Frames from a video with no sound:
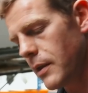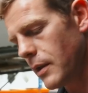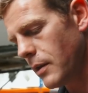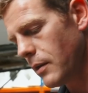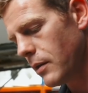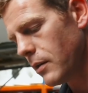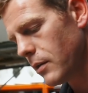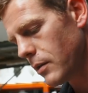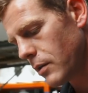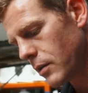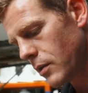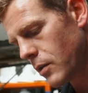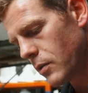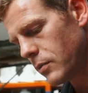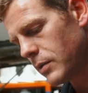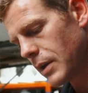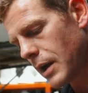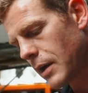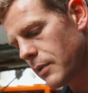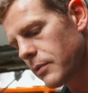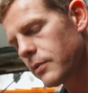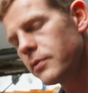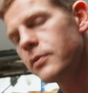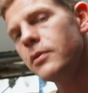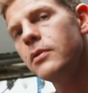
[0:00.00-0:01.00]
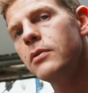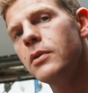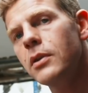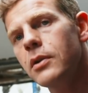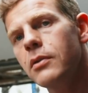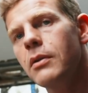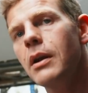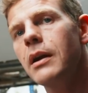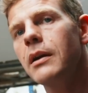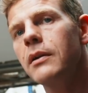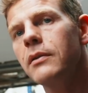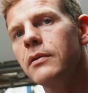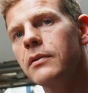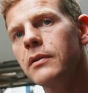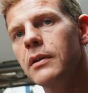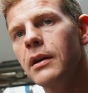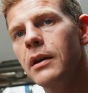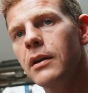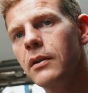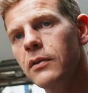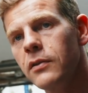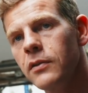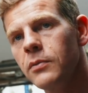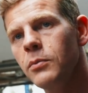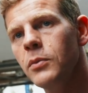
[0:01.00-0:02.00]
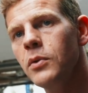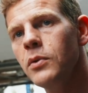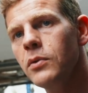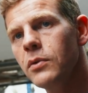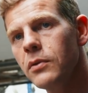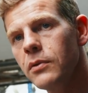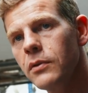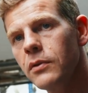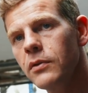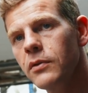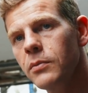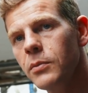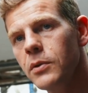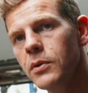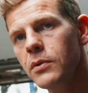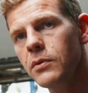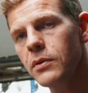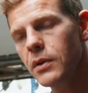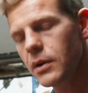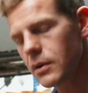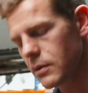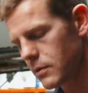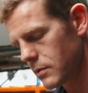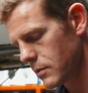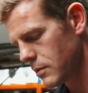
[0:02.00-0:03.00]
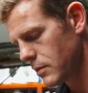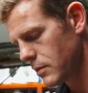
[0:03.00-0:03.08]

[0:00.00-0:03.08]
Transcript: and then go down through the grades to get it smoother and smoother.